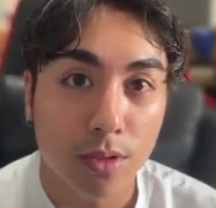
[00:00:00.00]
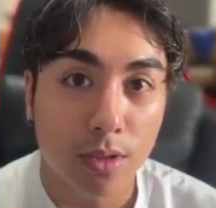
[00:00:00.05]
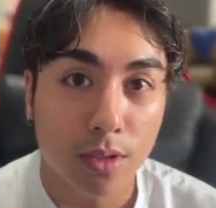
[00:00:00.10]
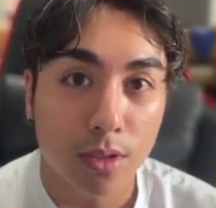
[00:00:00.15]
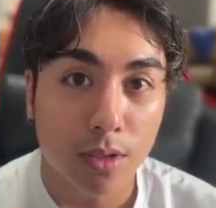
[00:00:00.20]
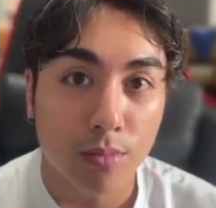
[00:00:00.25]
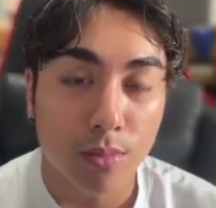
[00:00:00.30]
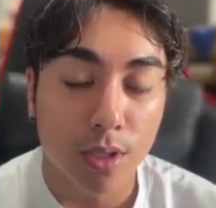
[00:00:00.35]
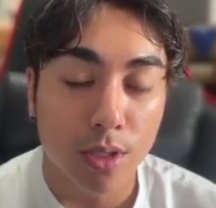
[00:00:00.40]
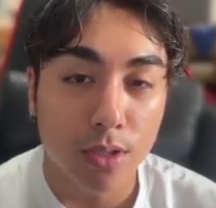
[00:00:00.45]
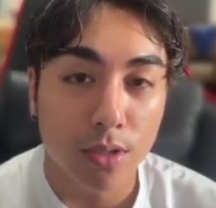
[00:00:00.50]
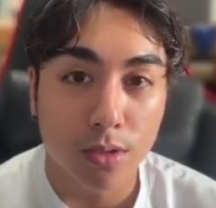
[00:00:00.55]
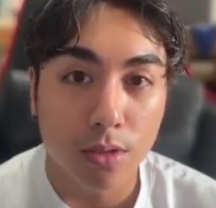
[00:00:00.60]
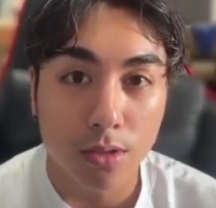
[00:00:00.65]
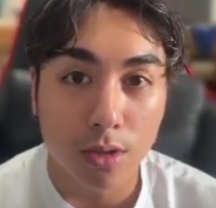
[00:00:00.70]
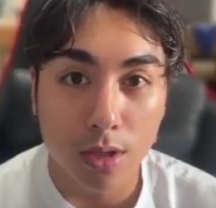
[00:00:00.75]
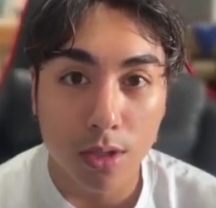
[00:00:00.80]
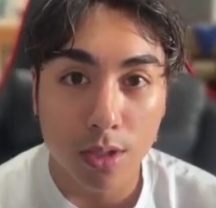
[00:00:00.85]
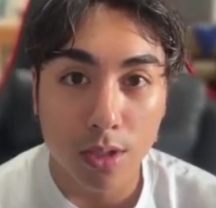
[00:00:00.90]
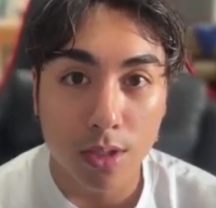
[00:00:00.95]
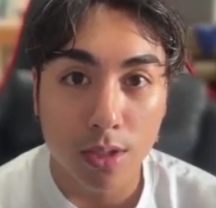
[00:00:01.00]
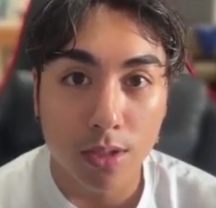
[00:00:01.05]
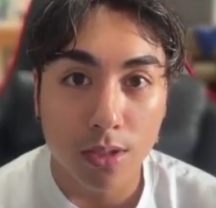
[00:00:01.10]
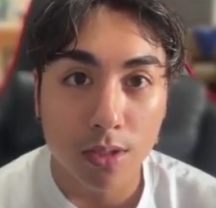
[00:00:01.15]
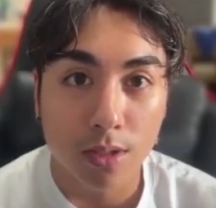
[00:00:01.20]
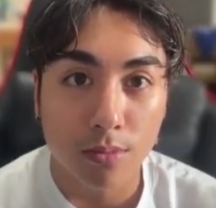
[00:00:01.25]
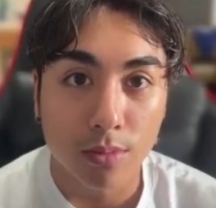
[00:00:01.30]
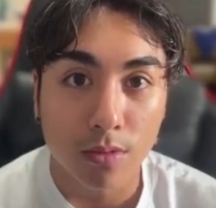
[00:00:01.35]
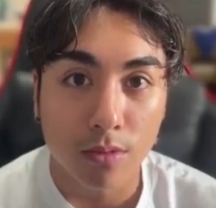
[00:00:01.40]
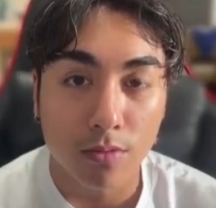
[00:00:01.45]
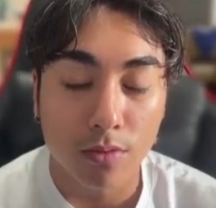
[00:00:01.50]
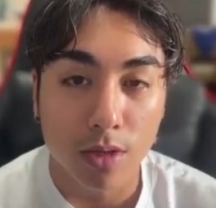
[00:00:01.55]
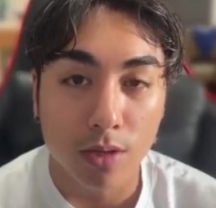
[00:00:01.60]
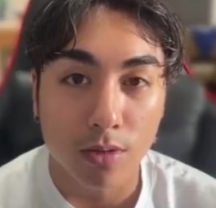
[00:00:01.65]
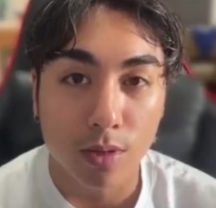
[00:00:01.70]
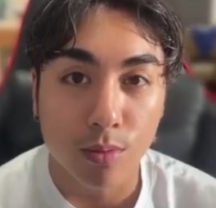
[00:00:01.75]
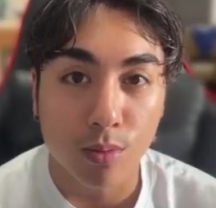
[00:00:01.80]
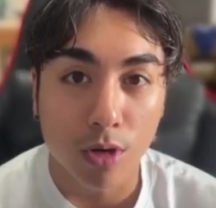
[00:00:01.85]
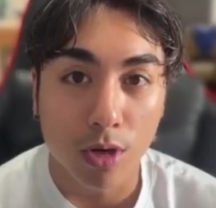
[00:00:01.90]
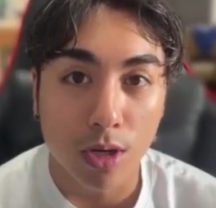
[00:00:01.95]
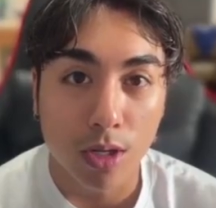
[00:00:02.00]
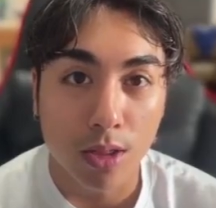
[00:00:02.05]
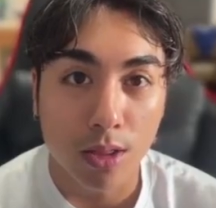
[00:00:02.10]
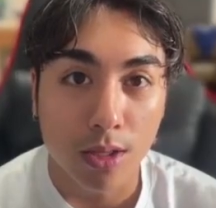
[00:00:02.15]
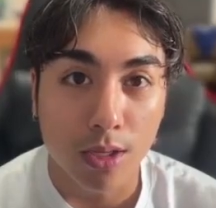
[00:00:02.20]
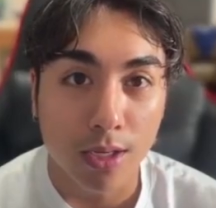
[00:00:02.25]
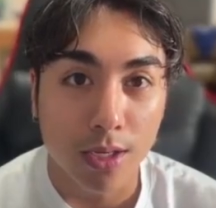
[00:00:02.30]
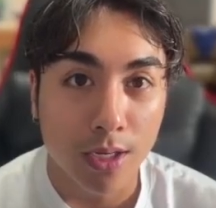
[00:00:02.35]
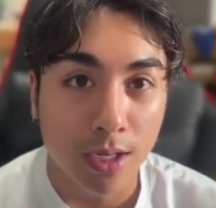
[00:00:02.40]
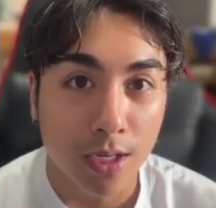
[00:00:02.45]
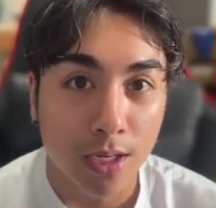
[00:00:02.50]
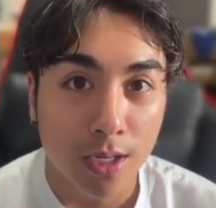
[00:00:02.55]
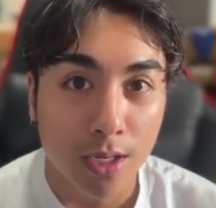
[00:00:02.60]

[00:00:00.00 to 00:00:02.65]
compared to targeting something very broad like